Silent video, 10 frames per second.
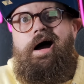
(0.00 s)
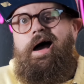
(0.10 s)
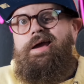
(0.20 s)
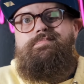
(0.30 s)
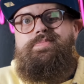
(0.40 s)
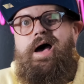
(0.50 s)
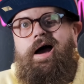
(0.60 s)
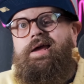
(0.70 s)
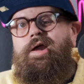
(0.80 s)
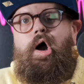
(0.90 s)
I am
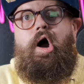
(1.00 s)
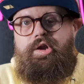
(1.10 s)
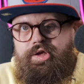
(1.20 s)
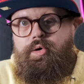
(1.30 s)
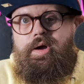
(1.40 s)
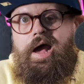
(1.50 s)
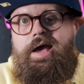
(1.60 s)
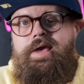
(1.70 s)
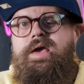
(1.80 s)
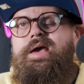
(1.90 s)
not an audio
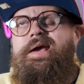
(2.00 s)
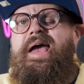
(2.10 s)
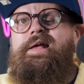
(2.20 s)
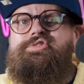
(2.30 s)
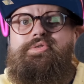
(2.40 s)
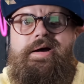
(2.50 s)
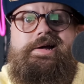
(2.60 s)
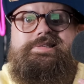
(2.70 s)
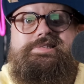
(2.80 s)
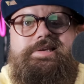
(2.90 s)
guy, and so I
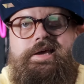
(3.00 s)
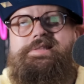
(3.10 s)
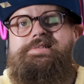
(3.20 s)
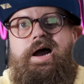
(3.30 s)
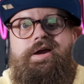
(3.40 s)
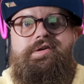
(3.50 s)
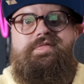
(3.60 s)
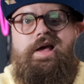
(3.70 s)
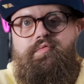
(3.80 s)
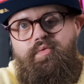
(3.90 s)
got sick and tired of
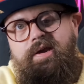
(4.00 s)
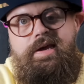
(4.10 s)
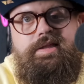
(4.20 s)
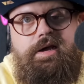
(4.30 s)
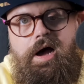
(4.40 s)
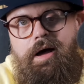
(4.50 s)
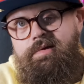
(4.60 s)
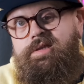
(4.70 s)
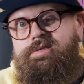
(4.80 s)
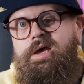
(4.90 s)
like reading in the
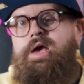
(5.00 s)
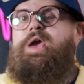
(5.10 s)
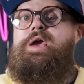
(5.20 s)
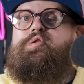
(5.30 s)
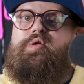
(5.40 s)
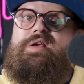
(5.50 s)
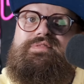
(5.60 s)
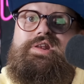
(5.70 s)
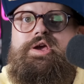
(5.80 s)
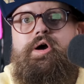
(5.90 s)
comments, hey, great
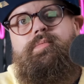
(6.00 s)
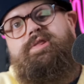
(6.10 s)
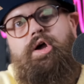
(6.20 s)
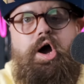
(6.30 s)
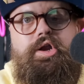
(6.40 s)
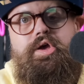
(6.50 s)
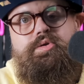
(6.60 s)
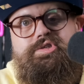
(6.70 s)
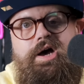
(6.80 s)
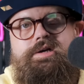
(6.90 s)
video, but the audio
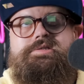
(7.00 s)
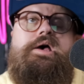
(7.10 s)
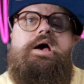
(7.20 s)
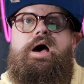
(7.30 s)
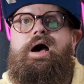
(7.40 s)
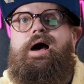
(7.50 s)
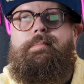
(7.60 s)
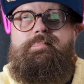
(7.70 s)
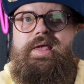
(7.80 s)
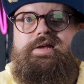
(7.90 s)
sucks.
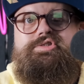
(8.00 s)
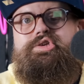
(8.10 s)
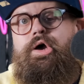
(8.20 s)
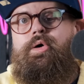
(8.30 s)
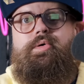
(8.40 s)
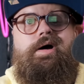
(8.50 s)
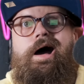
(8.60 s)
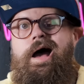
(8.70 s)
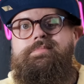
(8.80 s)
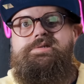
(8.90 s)
Um, and so
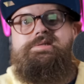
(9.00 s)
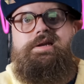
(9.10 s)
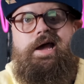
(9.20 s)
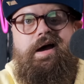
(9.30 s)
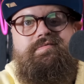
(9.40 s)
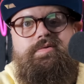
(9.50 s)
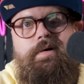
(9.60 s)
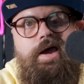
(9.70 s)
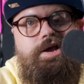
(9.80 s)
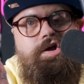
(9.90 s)
I'm just gonna have the
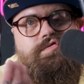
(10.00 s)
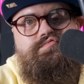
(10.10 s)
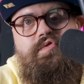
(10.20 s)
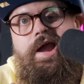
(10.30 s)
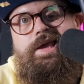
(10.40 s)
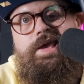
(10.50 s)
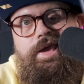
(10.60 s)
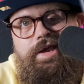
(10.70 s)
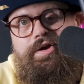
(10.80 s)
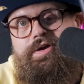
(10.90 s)
mic right
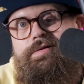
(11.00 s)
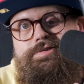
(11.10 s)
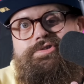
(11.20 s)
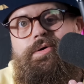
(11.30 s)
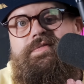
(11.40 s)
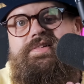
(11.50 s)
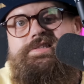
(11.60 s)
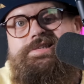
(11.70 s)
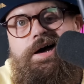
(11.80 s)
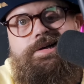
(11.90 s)
here. So if it
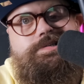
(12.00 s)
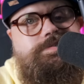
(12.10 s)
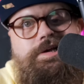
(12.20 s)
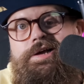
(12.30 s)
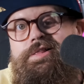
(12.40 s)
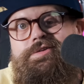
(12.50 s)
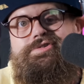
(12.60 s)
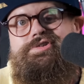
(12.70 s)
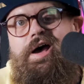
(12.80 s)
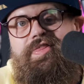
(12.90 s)
sucks,
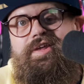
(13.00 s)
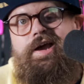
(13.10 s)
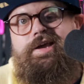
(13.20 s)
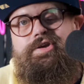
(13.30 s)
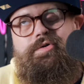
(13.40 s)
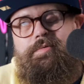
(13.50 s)
there's nothing I can do